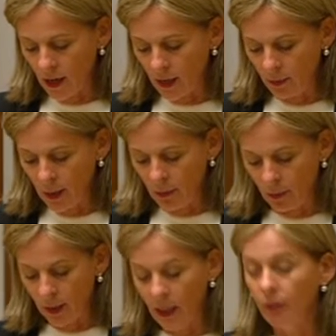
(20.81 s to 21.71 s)
Islander people
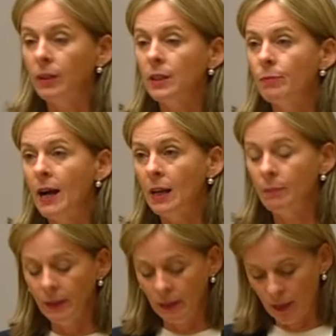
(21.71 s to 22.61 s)
here in this parliament